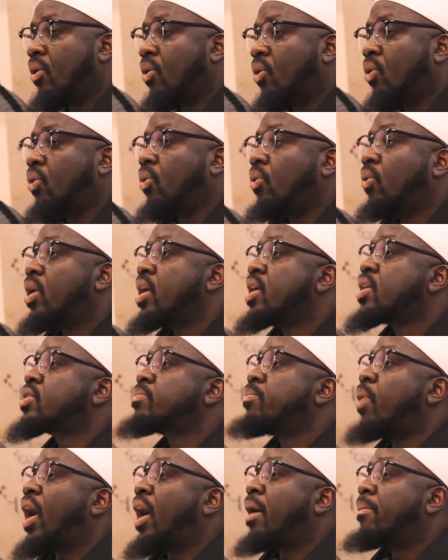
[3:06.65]
Who
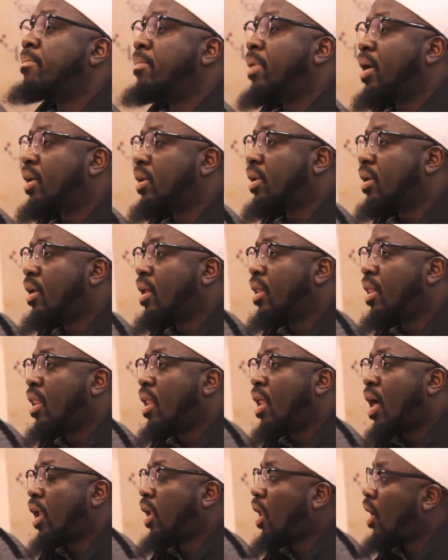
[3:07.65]
is Muhammad?
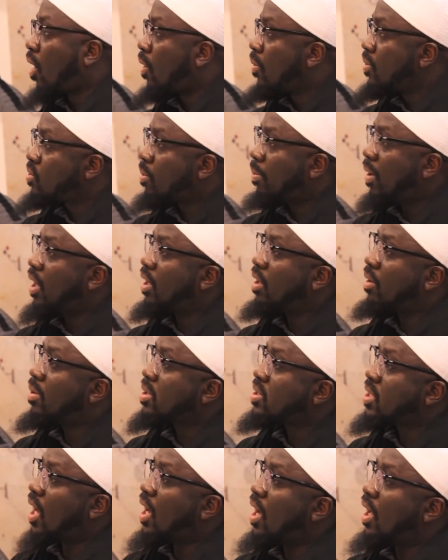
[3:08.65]
And Allah subhanahu
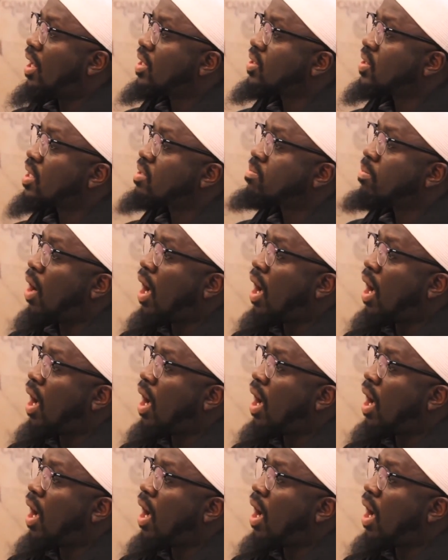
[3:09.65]
wa ta'ala says,